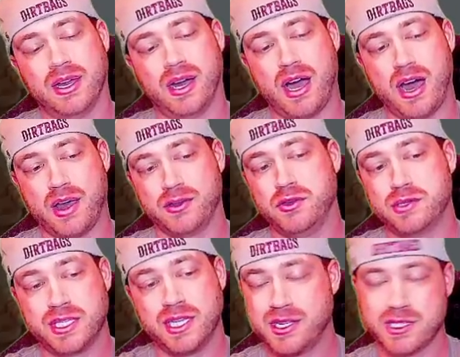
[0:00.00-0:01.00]
Uh, you
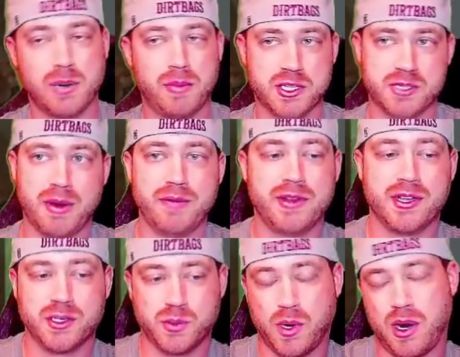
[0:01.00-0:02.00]
see this in a bunch of my
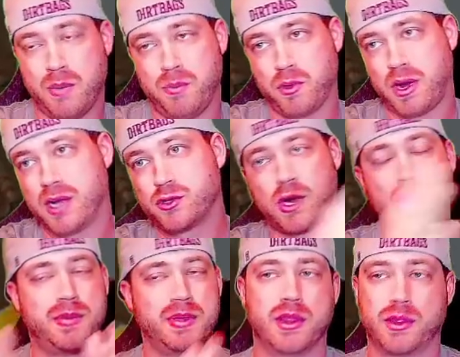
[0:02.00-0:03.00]
videos where I'll, I'll
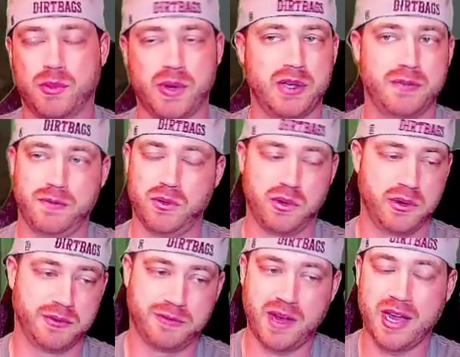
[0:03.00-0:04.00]
drop in three or four or
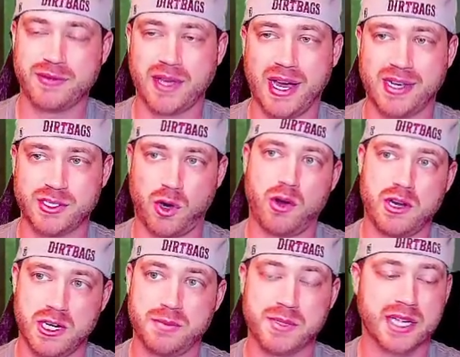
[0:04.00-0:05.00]
five guys on
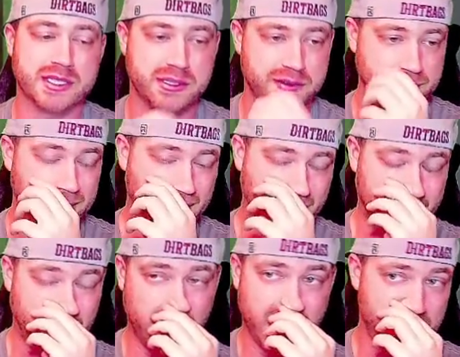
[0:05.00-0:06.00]
an objective and they only have